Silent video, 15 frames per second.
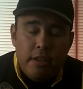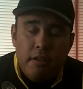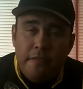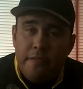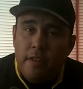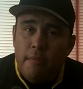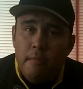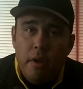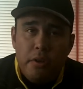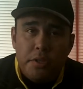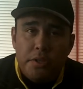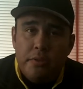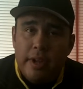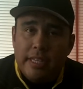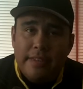you'll feel
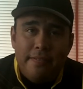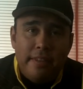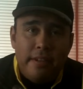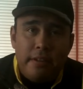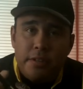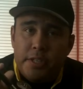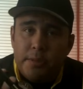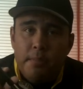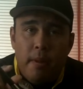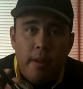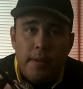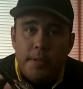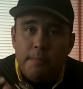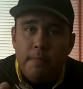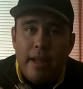most strikes, even the little
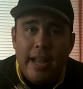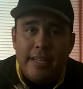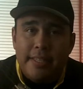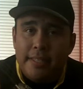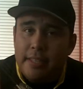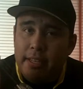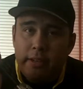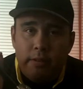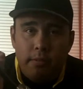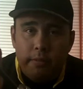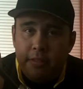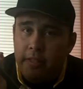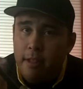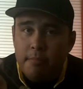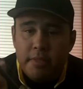smallest bites, the little
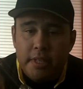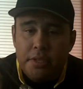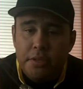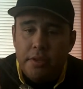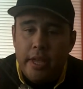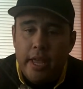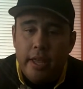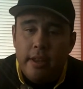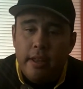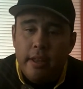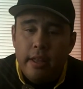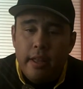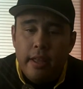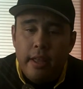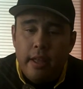thumps that you get,
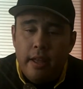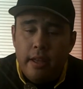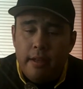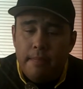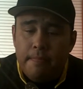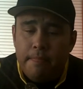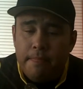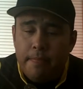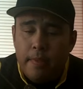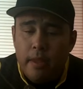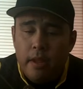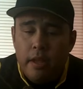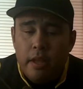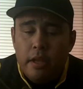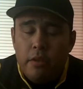
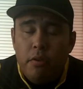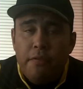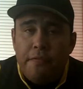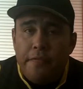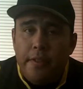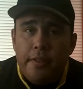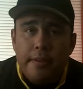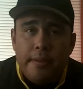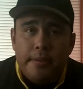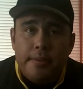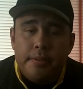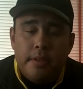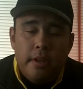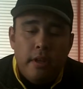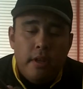you'll feel
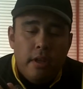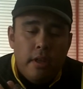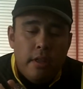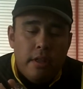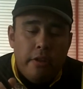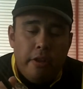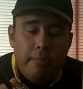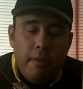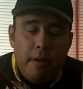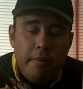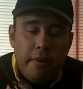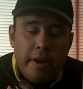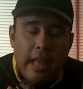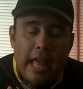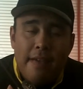those. The only
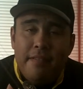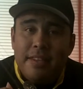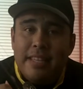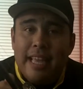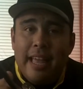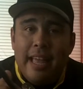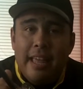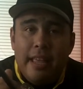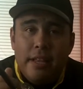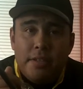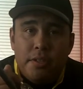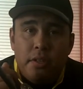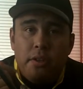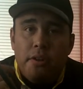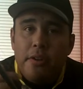problem you're going to have
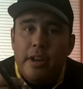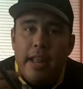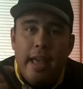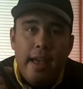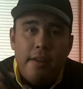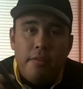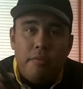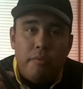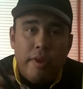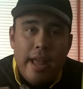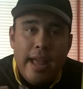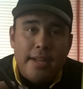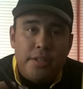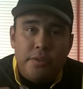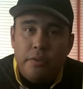is learning how to
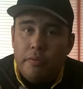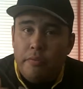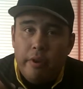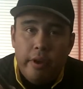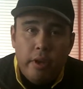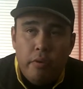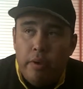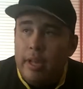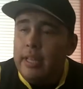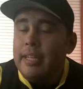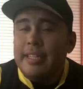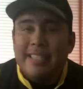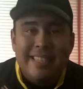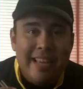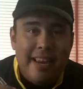react to it very quickly
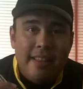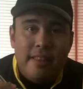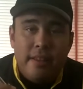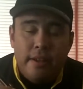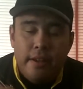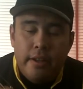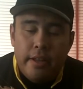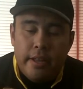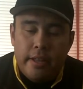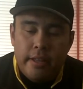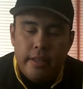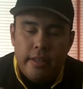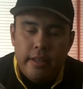and setting the hook.